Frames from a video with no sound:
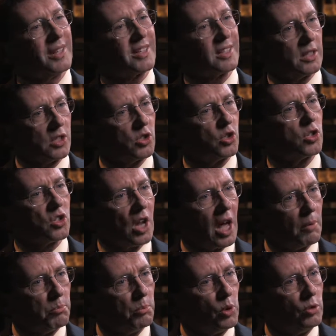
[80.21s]
is just
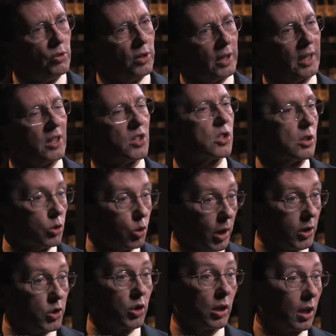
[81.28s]
not moving and is
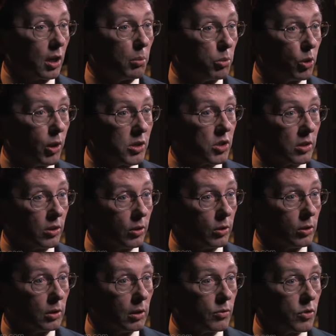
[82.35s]
crushing and compressing the
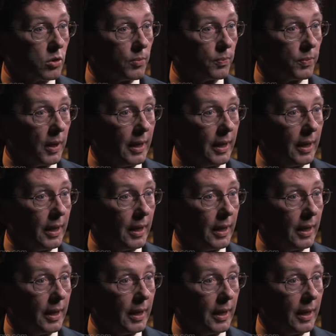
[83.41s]
nerves.